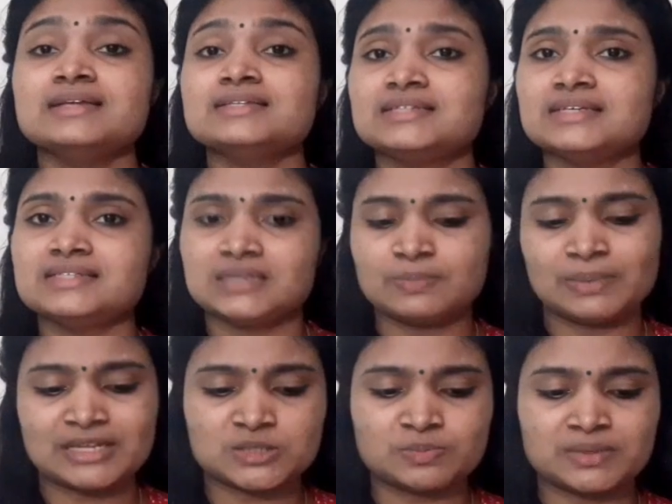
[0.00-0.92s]
C, C++
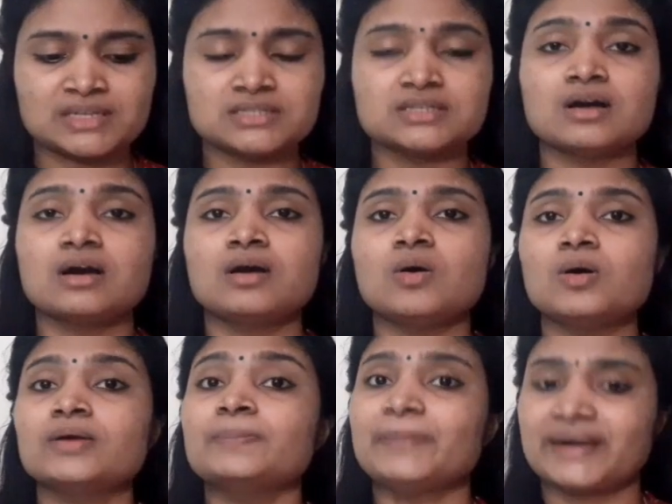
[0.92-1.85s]

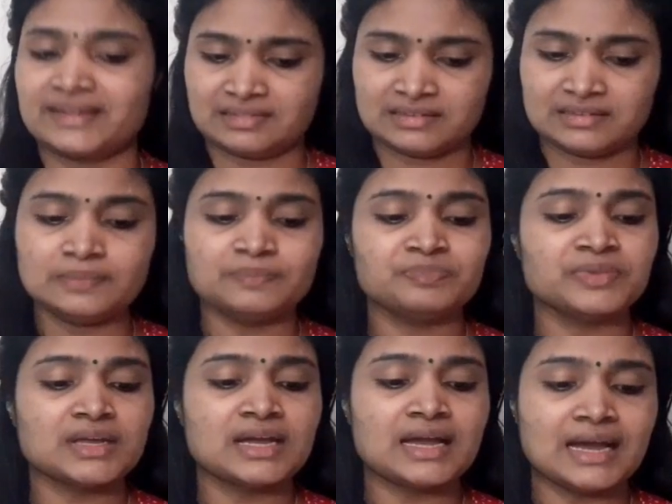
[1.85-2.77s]
or Python
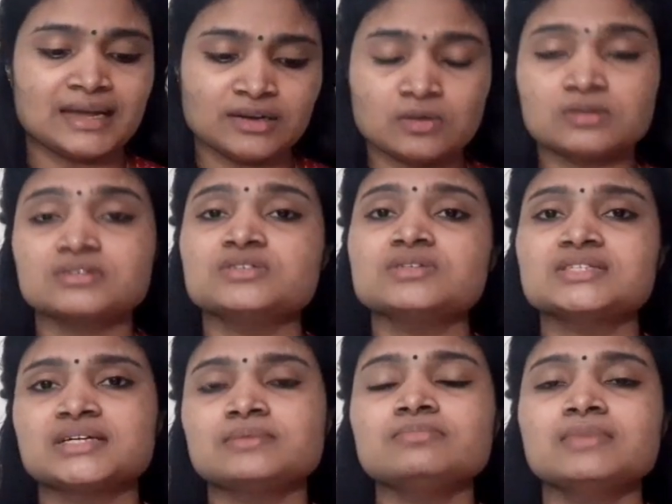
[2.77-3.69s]
and also
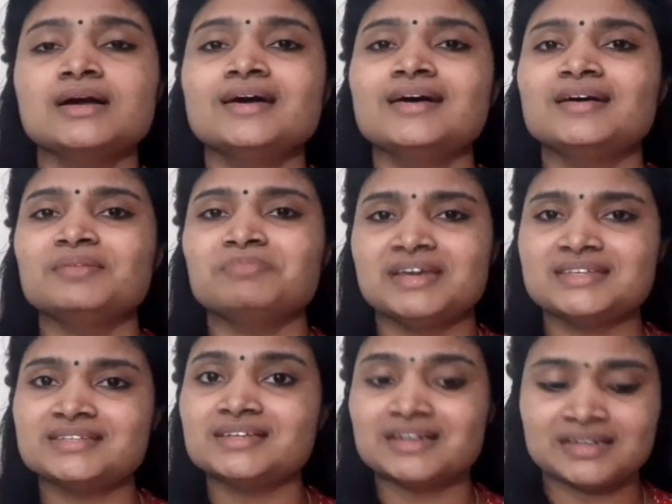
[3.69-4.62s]
some
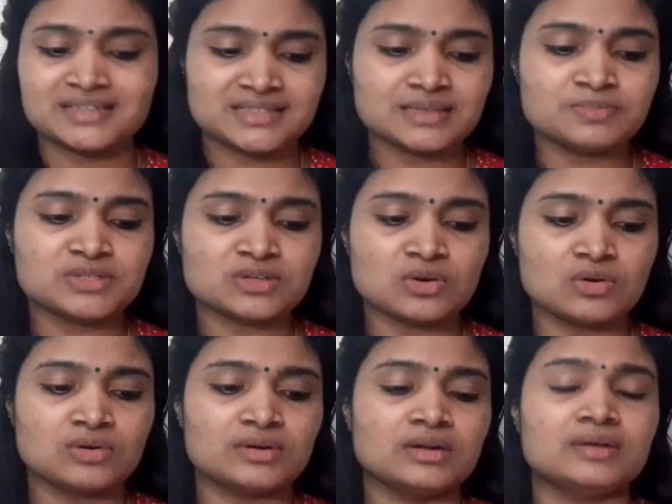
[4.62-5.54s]
basic concepts
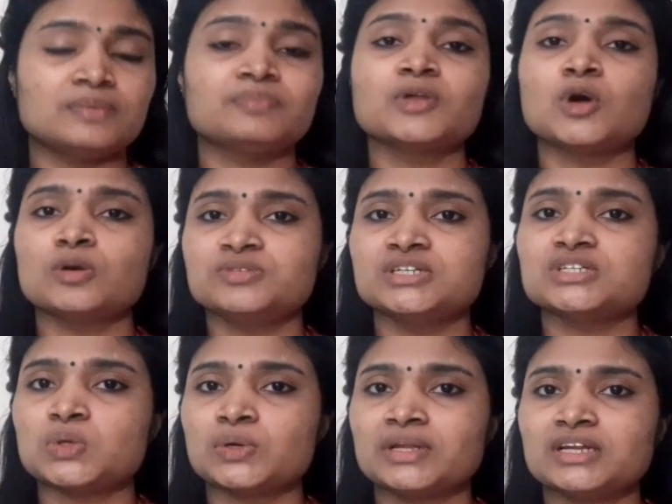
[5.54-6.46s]
on
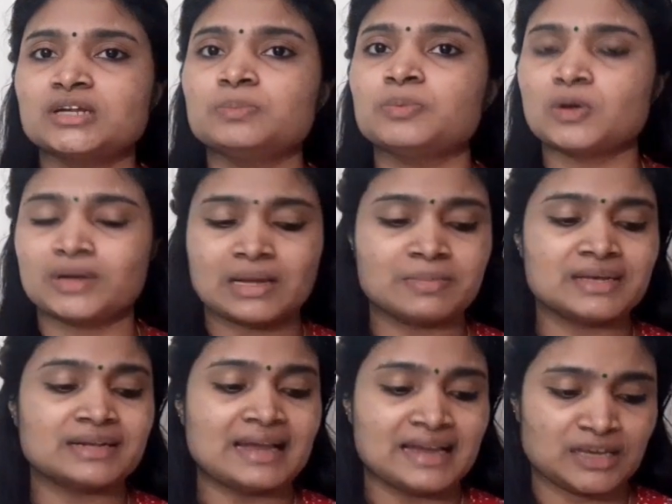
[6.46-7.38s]
object-oriented
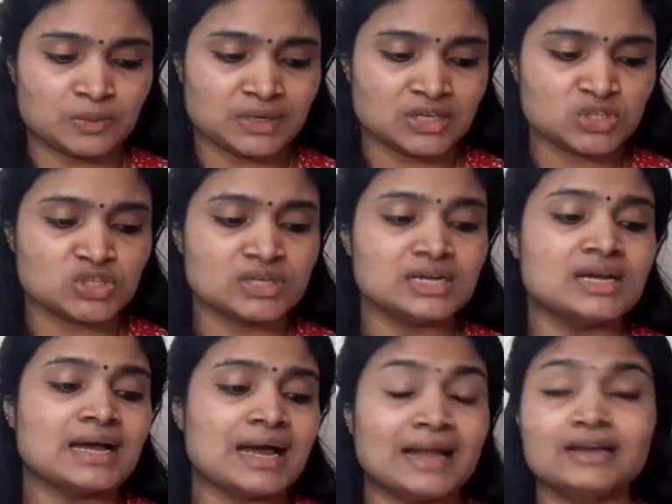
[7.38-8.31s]
programming language,
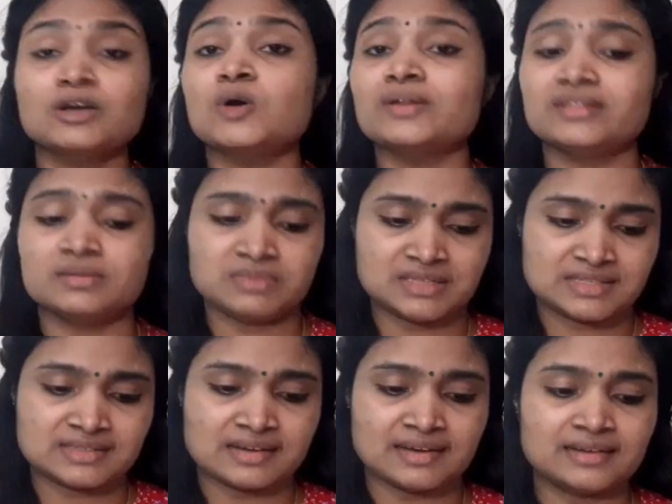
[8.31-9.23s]
algorithm
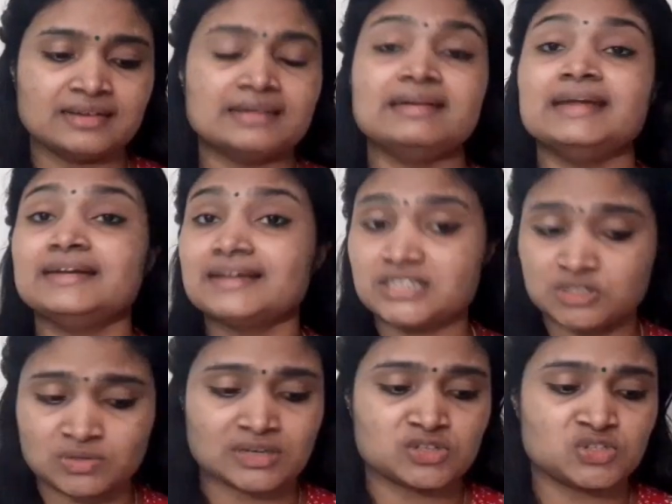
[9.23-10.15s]
design, data
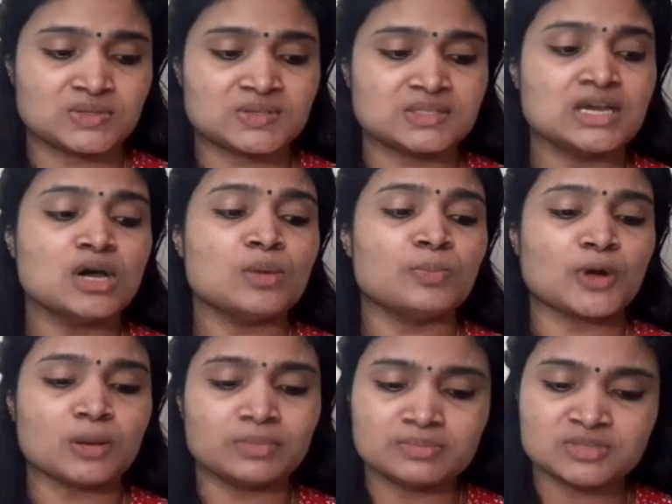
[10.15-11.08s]
structures,
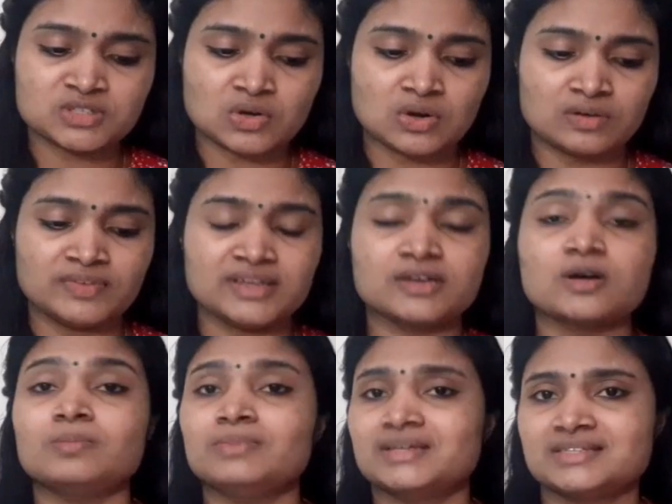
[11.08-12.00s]
problem solving,
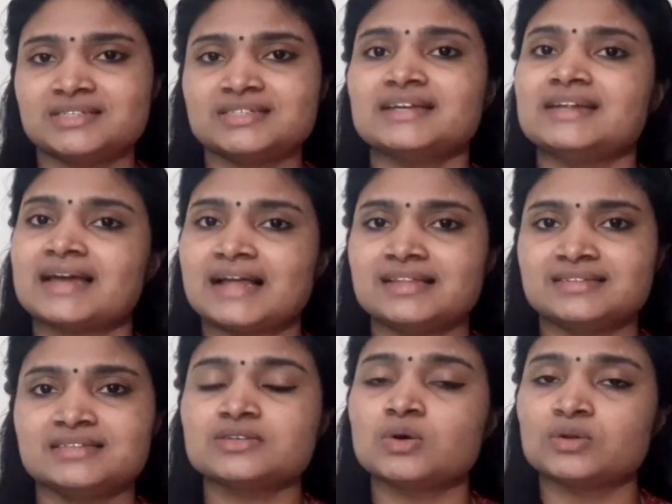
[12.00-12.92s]
complexity
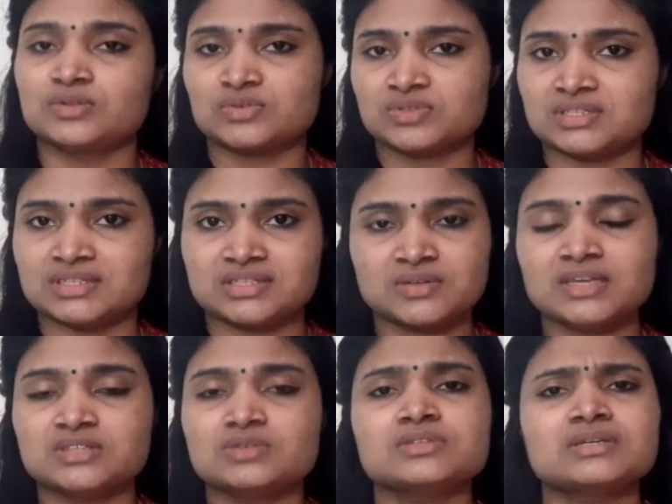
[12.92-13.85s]
analysis, all those things.
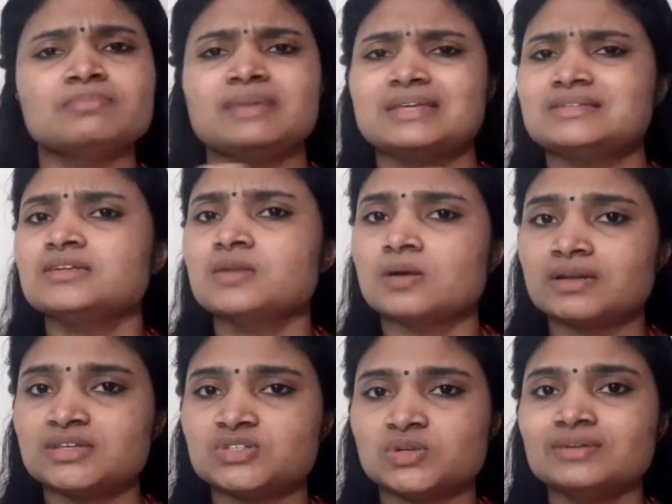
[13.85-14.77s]
Okay, so some basic
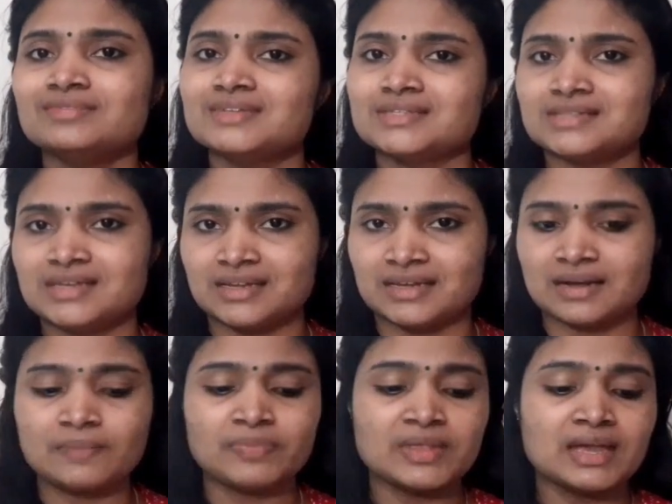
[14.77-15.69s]
knowledge on this
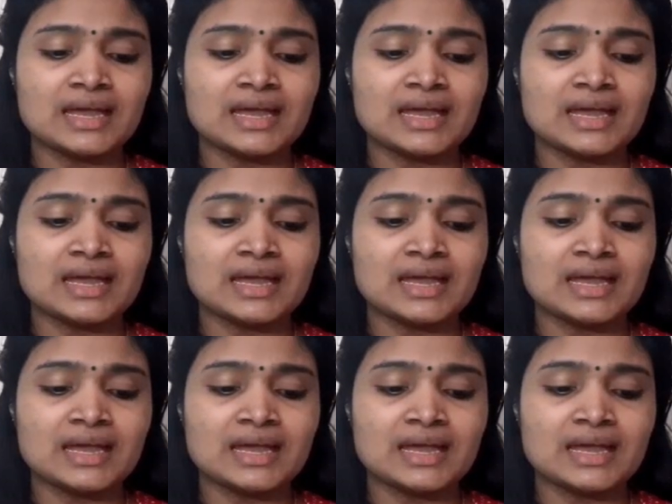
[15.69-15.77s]
area.